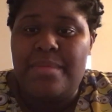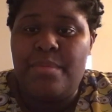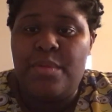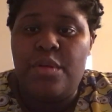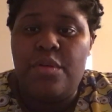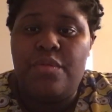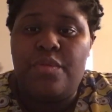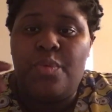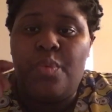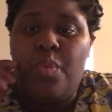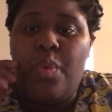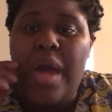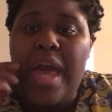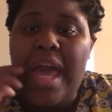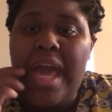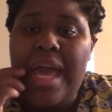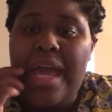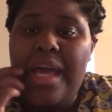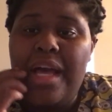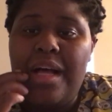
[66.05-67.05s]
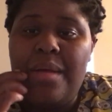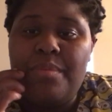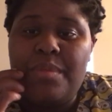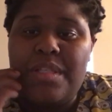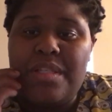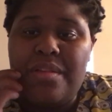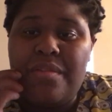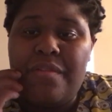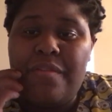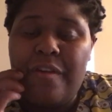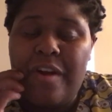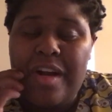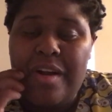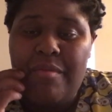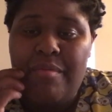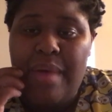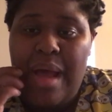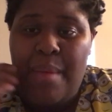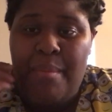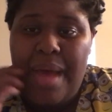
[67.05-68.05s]
moved way up to the front
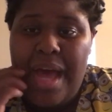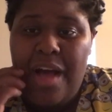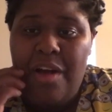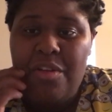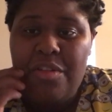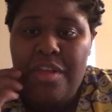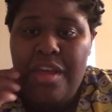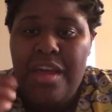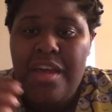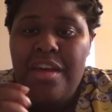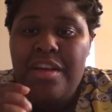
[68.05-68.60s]
of my mouth.